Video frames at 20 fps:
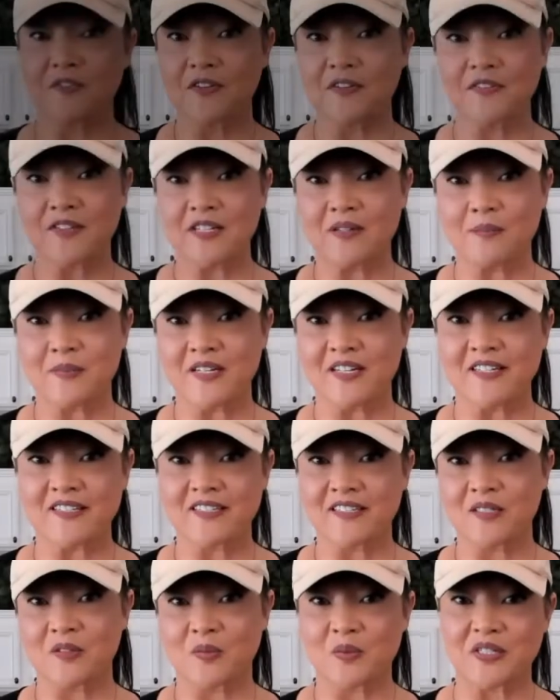15
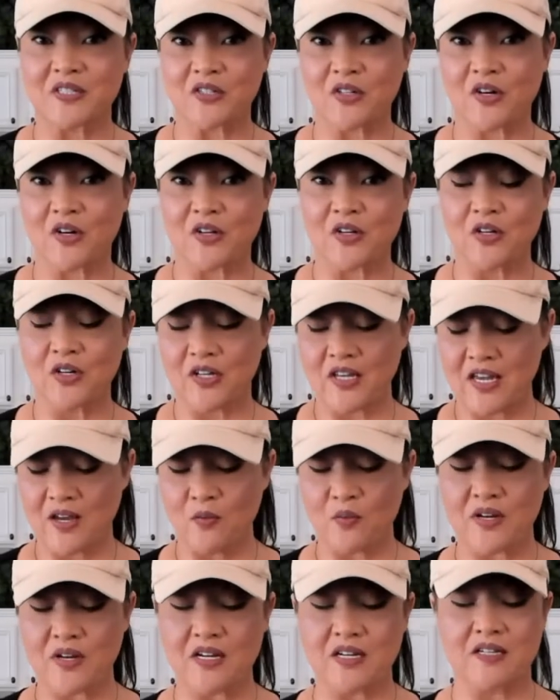minutes since we started
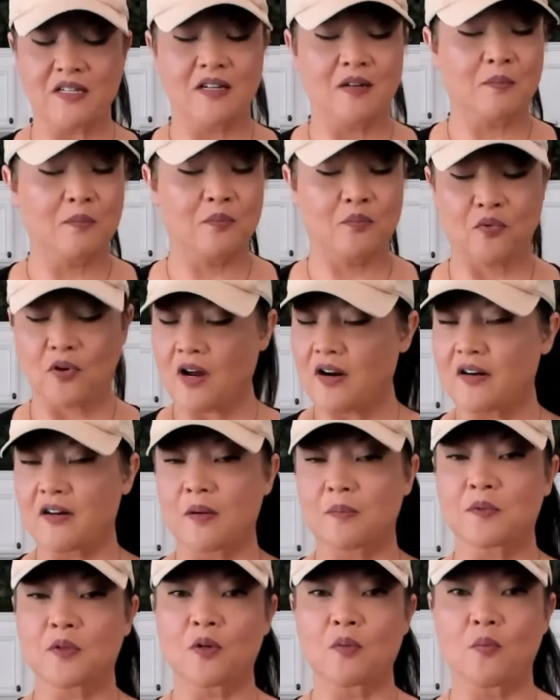cooking. We brought it
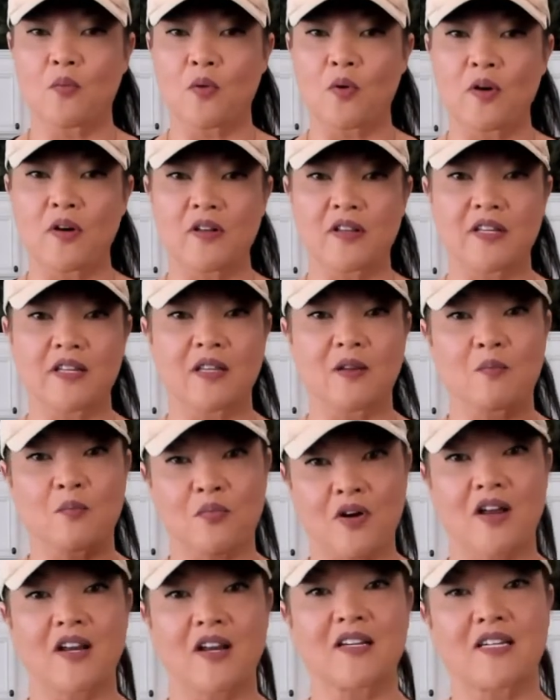up to a boil and then
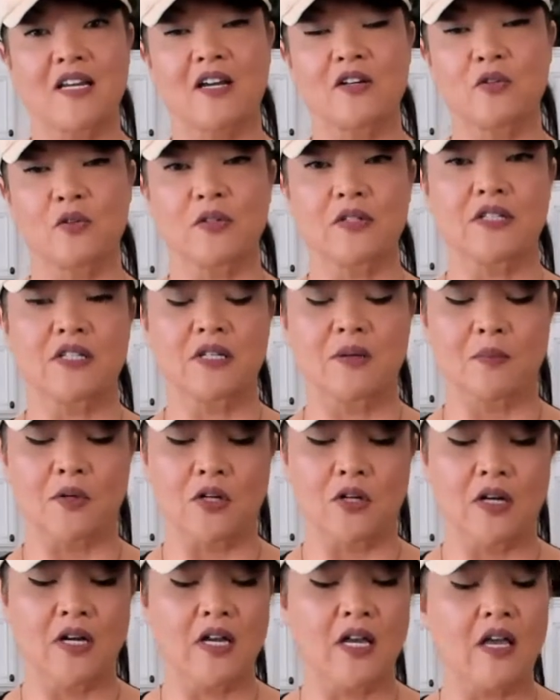brought it down to a
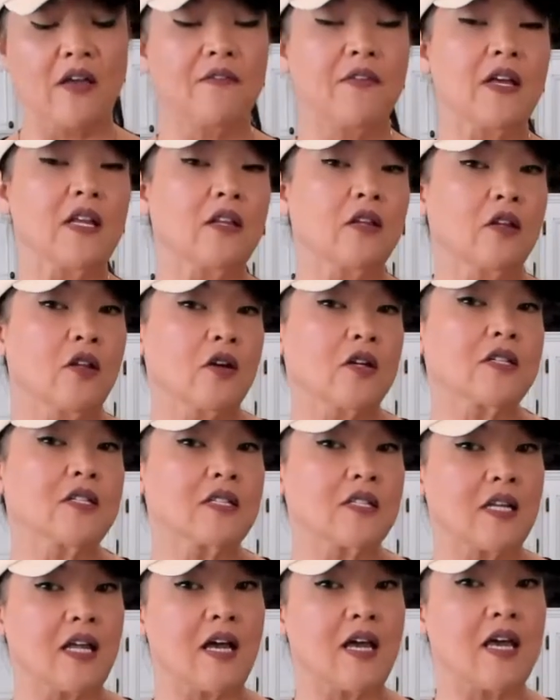simmer. If it
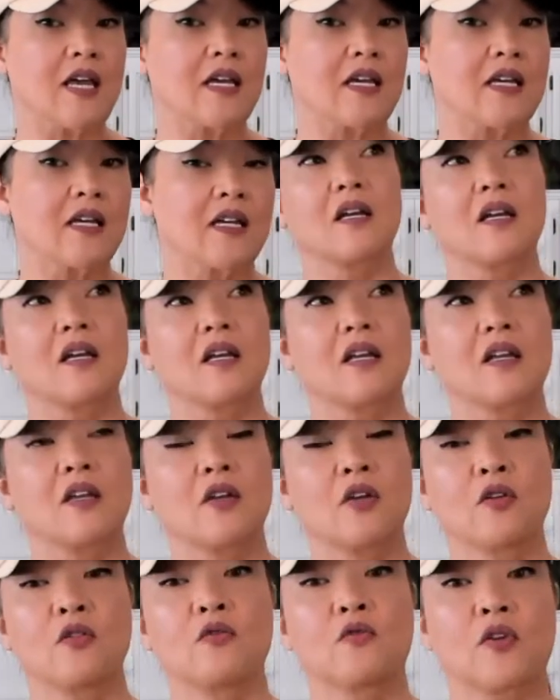looks like
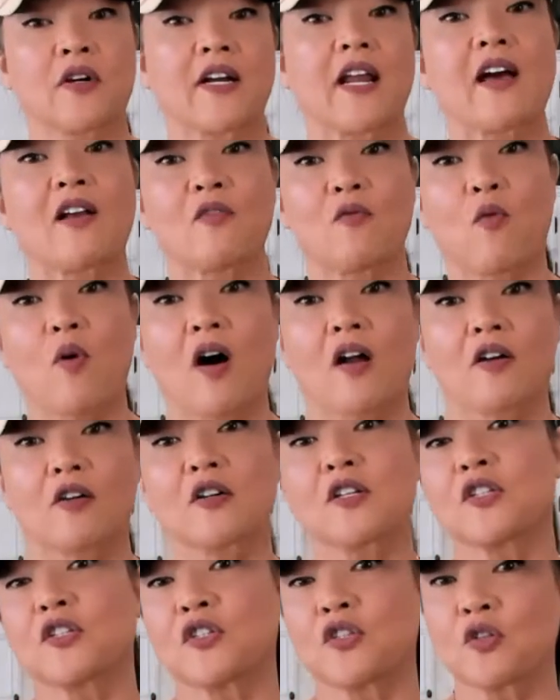you've run out of water
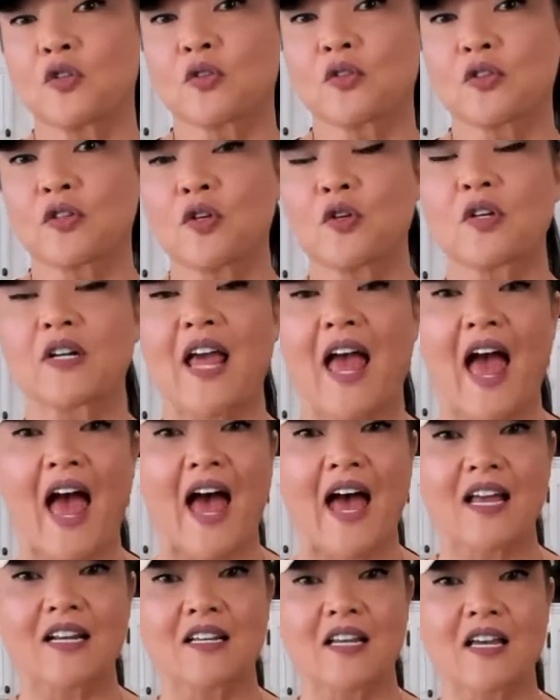sooner, you can
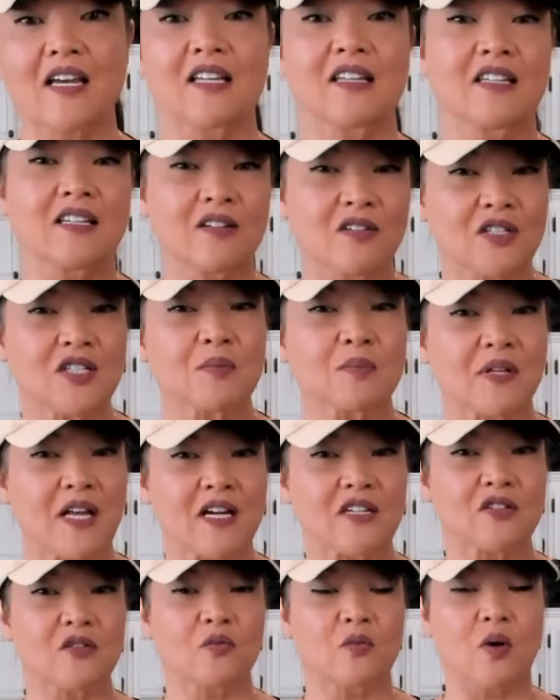add like a little
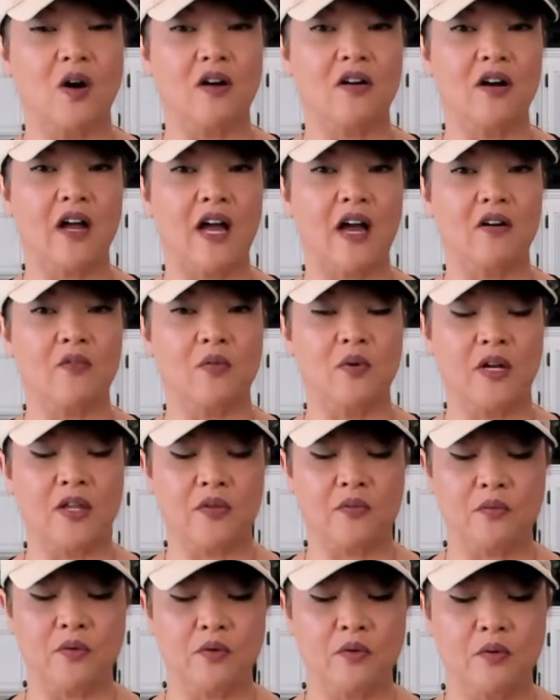splash of water halfway
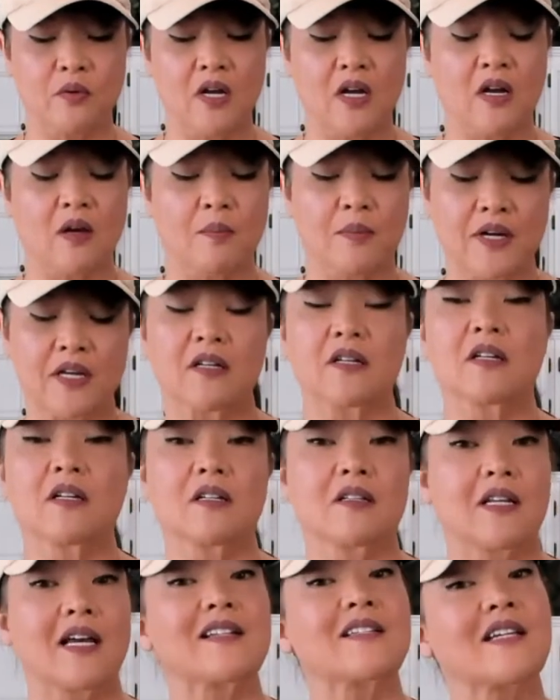through,
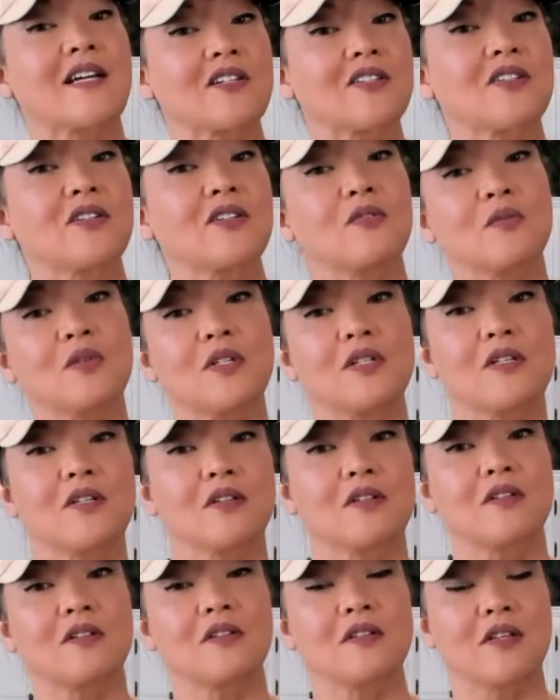but that's actually a really
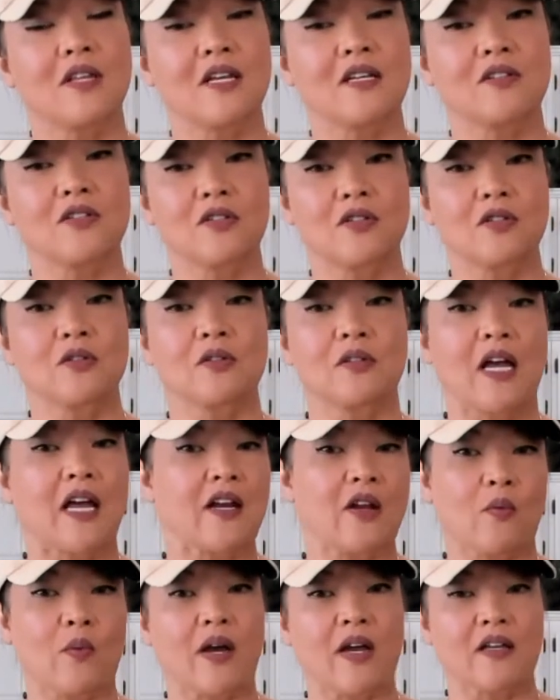good thing to do
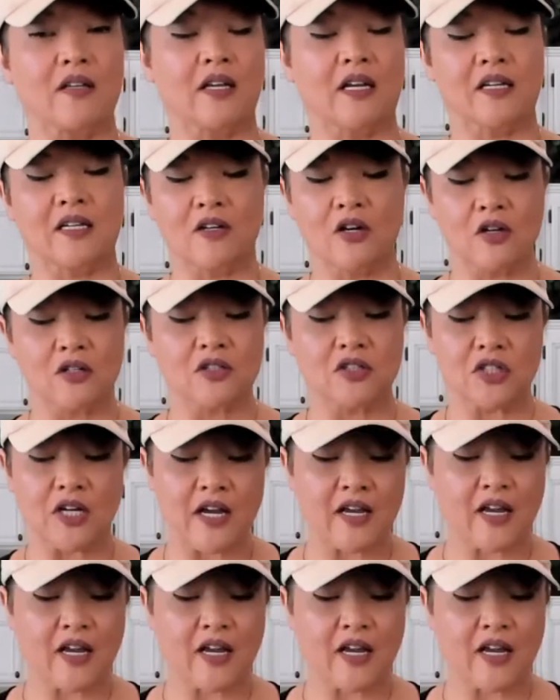anyway. Like cook, check